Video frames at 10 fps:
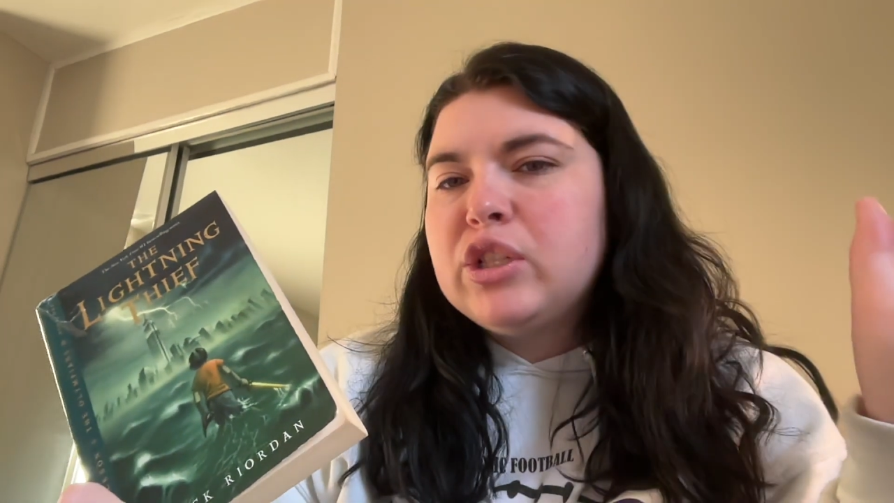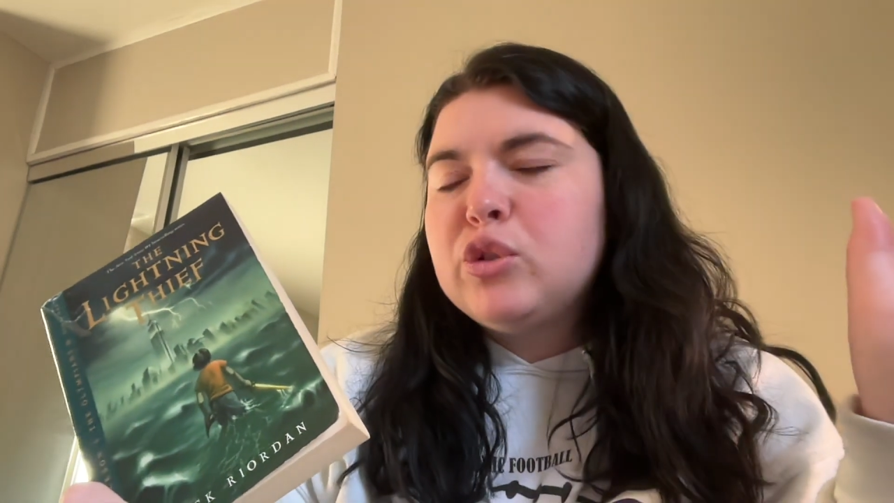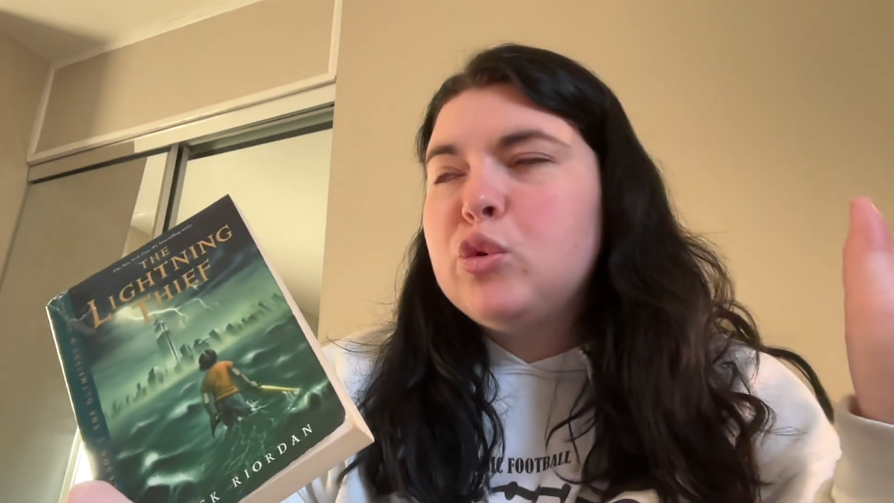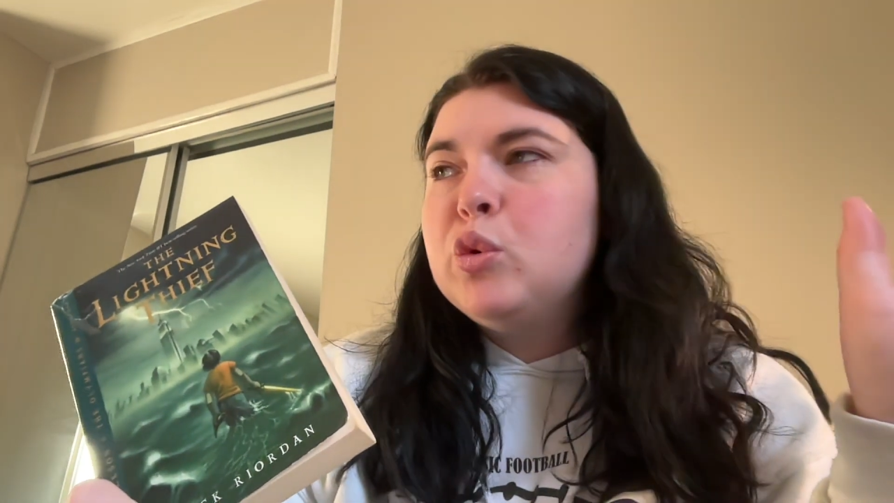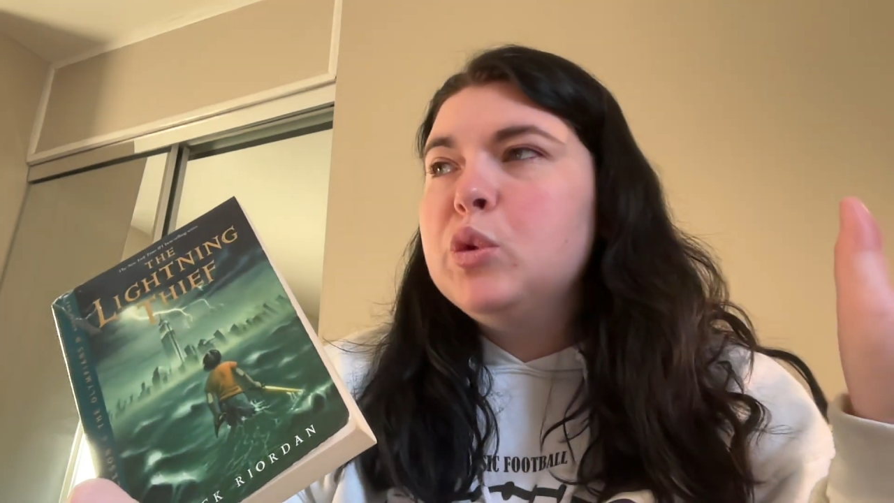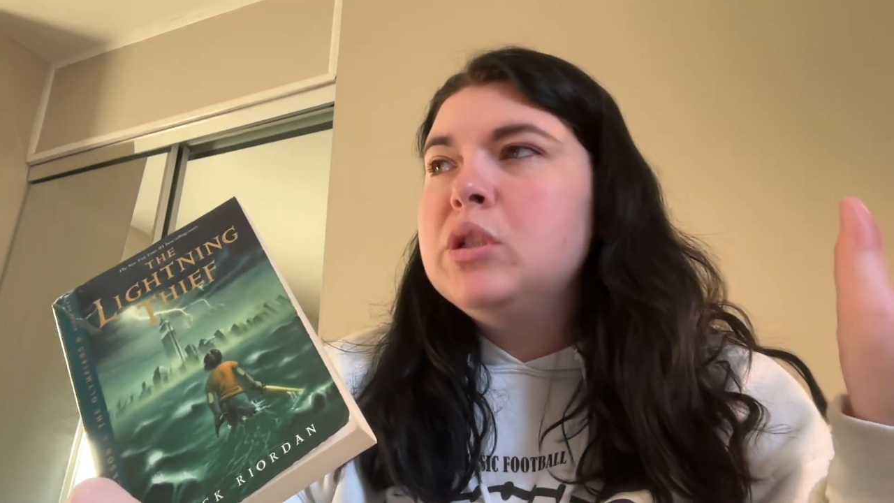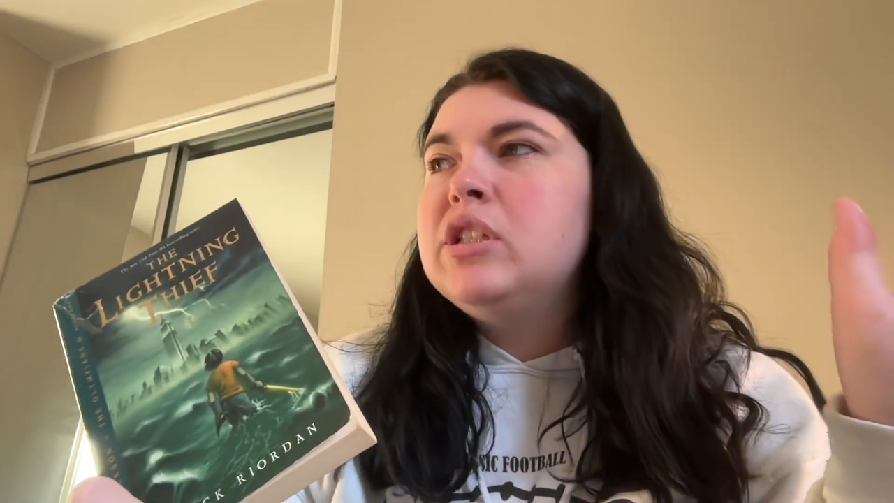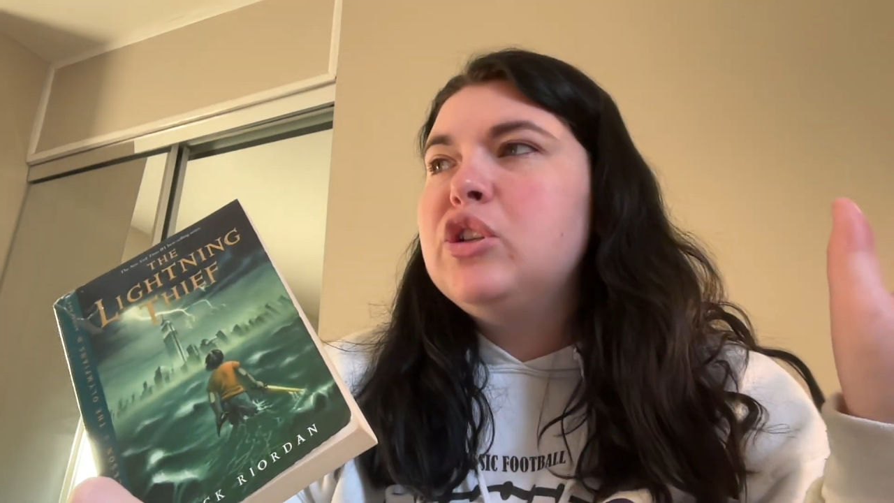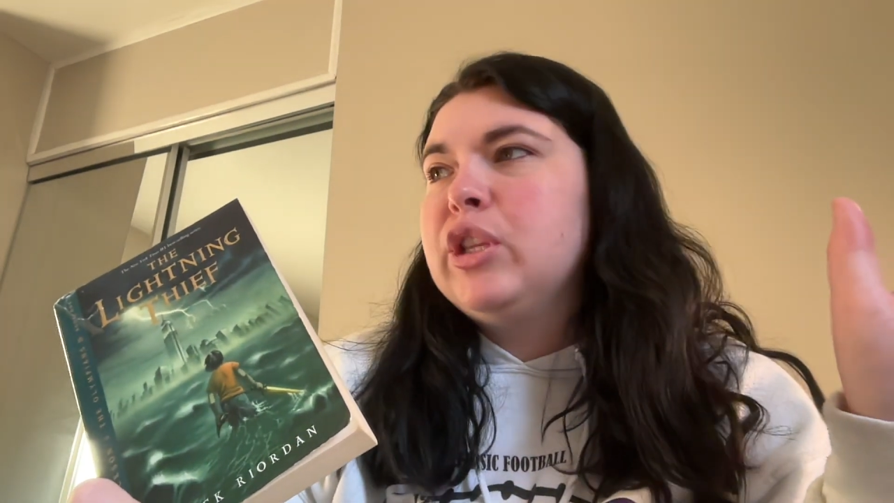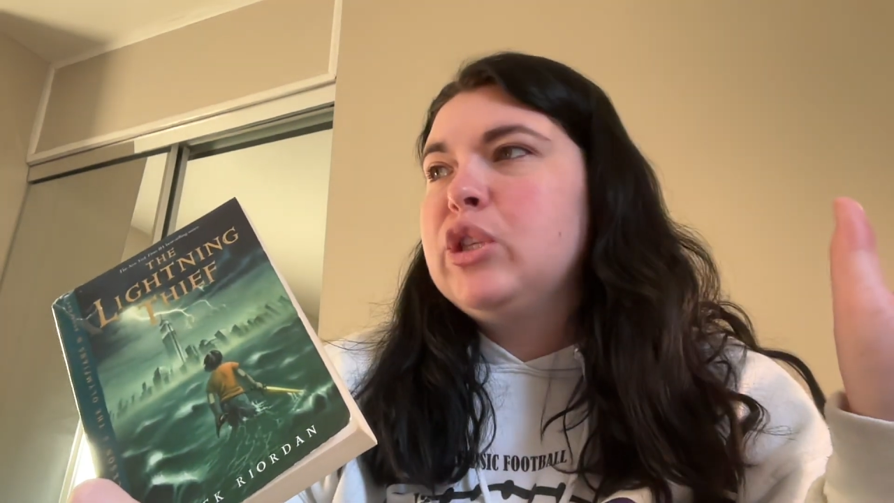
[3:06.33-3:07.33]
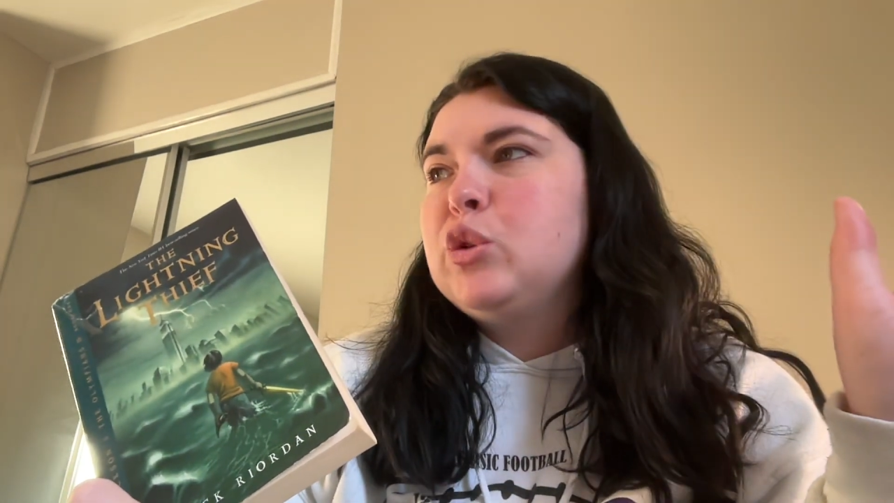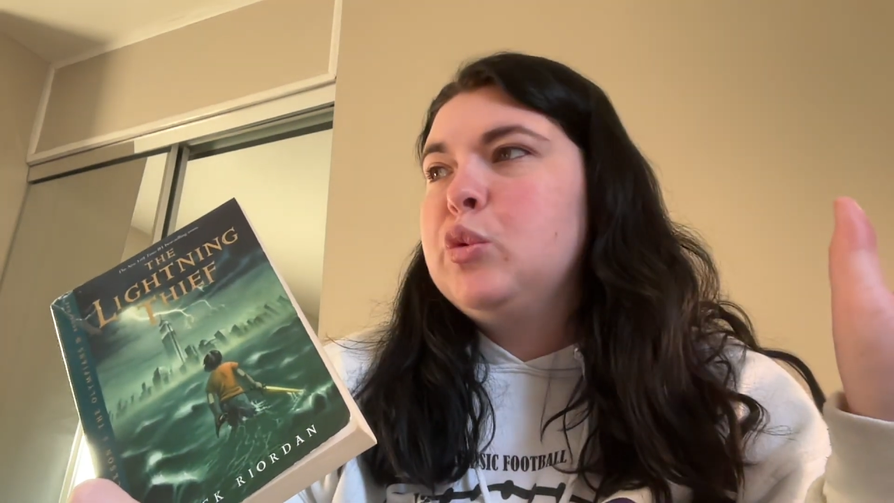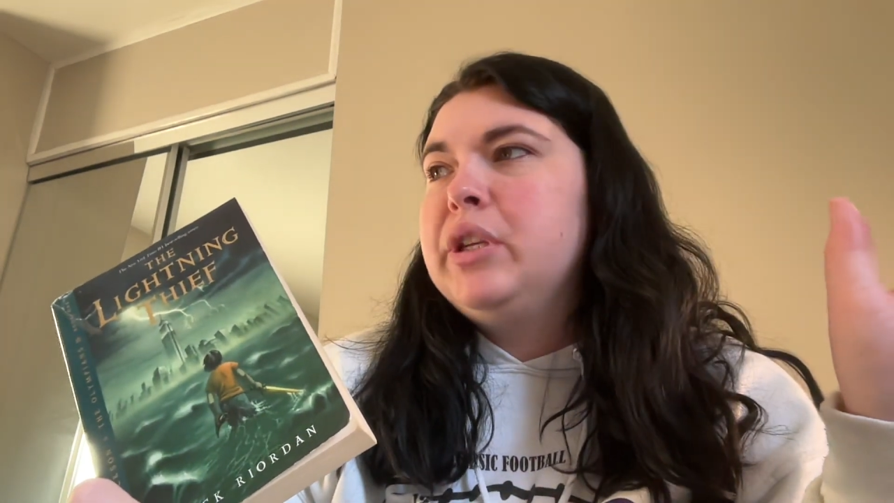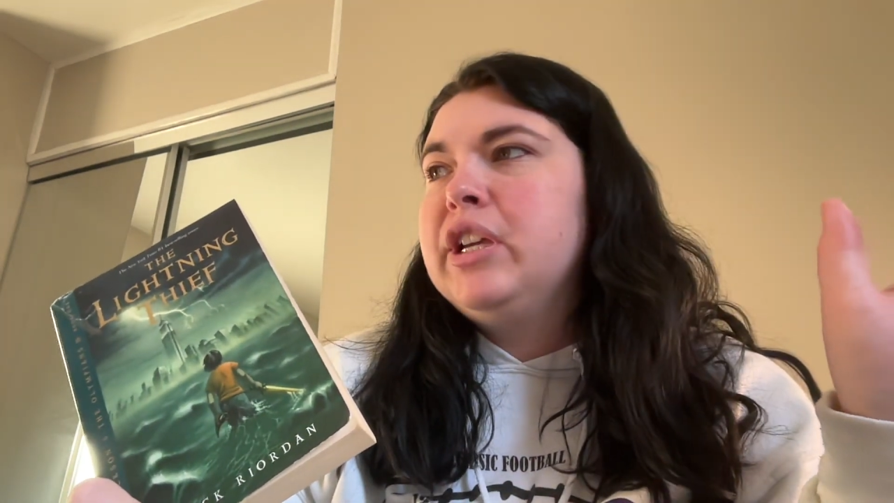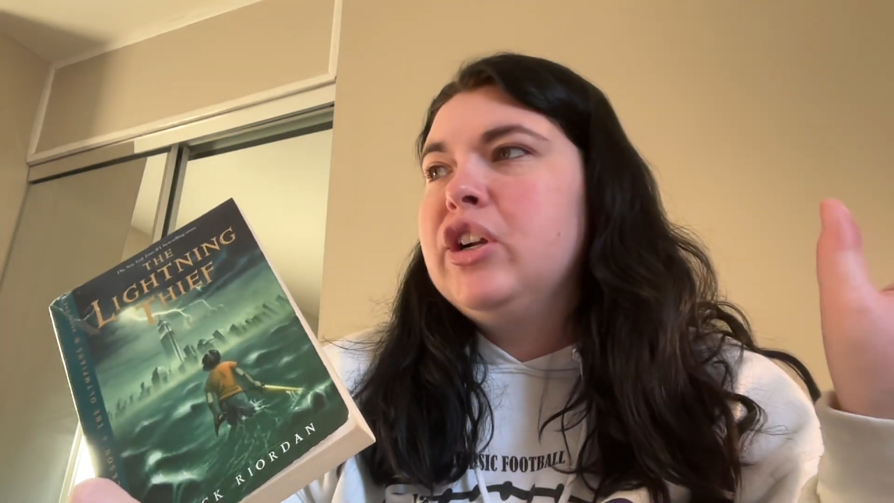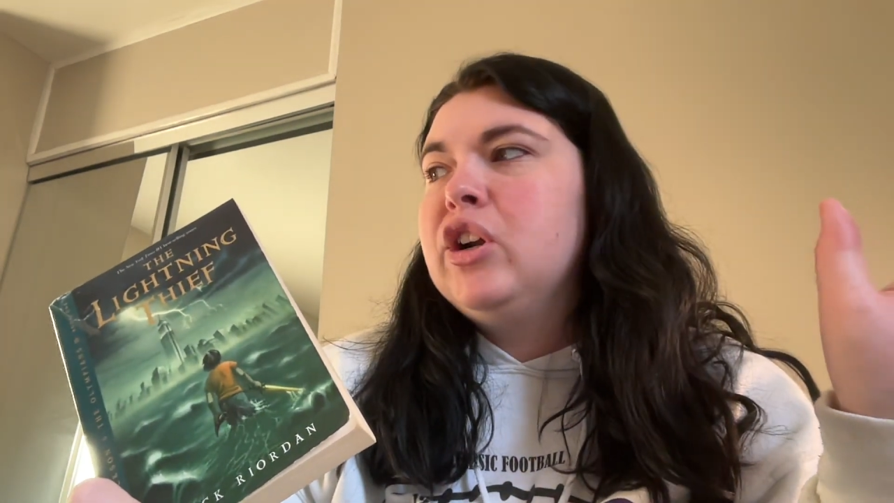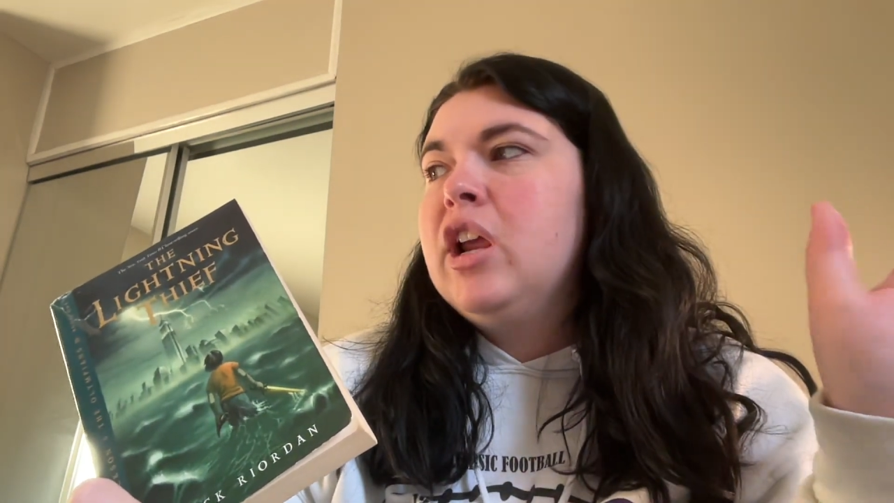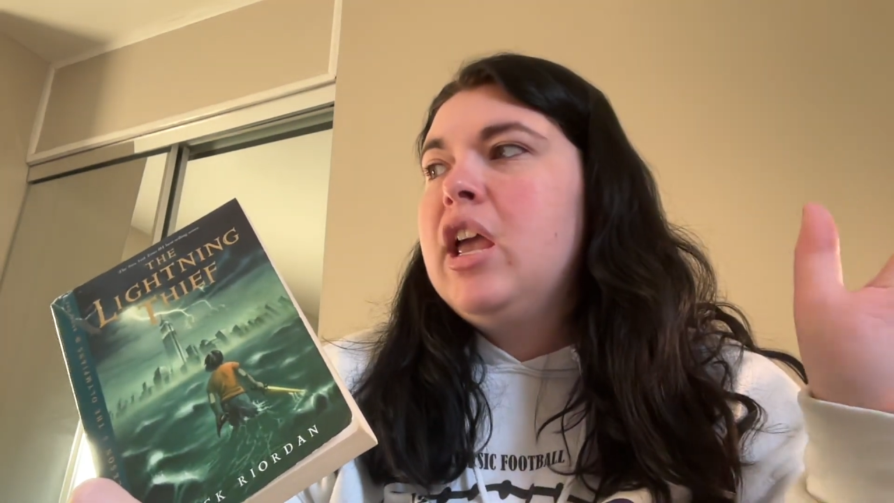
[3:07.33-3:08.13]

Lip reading: schools during the school year,